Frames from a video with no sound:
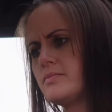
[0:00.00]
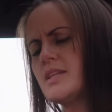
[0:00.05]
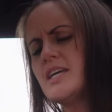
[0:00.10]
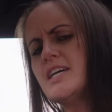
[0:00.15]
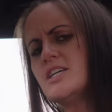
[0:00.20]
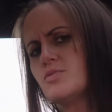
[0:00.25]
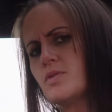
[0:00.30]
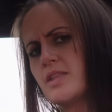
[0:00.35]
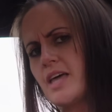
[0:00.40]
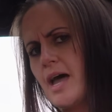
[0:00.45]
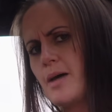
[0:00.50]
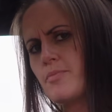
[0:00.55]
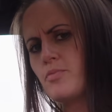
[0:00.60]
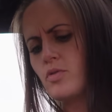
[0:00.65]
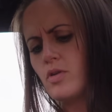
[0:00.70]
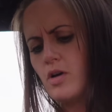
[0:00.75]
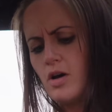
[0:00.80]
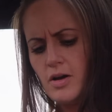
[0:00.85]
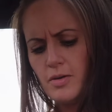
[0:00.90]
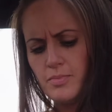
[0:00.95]
is with Apple
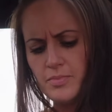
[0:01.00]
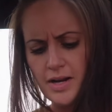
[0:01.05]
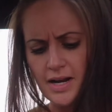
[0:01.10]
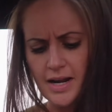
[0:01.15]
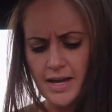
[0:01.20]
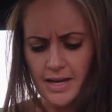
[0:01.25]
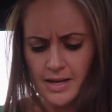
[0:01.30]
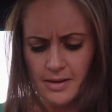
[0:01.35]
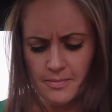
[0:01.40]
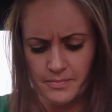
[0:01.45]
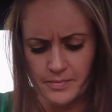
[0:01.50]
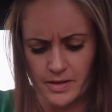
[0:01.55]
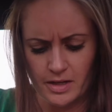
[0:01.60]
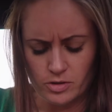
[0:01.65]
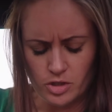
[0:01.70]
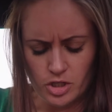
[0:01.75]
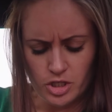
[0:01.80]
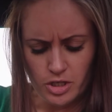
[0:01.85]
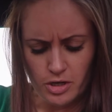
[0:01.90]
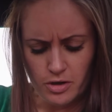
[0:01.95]
CarPlay. Now to
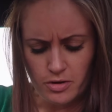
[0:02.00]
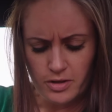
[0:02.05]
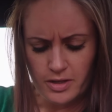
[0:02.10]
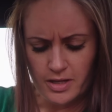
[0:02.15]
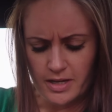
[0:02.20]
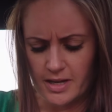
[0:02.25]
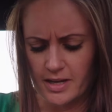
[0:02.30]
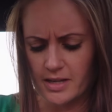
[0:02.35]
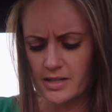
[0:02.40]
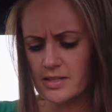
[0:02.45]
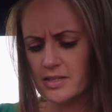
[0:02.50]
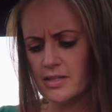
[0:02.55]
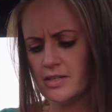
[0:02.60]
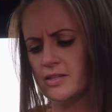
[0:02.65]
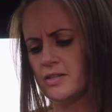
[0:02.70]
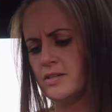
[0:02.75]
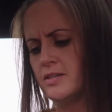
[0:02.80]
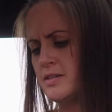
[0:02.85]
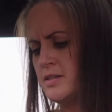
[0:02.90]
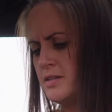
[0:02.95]
show you this,
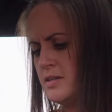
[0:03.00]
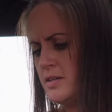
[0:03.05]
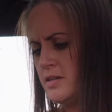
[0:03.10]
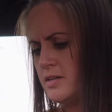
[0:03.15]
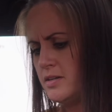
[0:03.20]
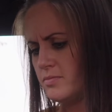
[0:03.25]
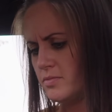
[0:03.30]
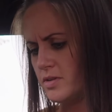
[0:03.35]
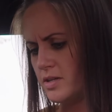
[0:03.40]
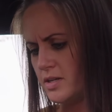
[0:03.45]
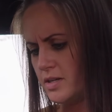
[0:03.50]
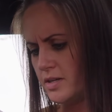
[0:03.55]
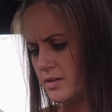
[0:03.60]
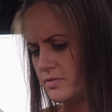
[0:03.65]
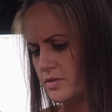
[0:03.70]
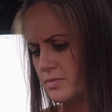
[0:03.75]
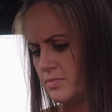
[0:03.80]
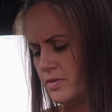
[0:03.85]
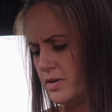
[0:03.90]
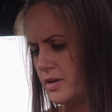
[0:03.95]
I'm going to have
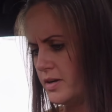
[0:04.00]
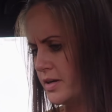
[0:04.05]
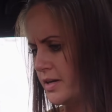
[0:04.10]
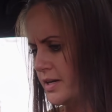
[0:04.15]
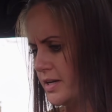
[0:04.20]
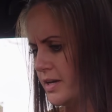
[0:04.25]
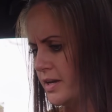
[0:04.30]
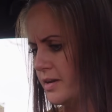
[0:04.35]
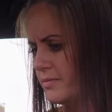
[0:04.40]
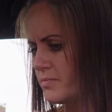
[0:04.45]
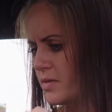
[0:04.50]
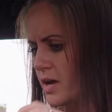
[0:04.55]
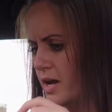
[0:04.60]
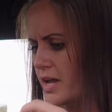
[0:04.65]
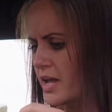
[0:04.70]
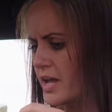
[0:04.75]
to plug it in. I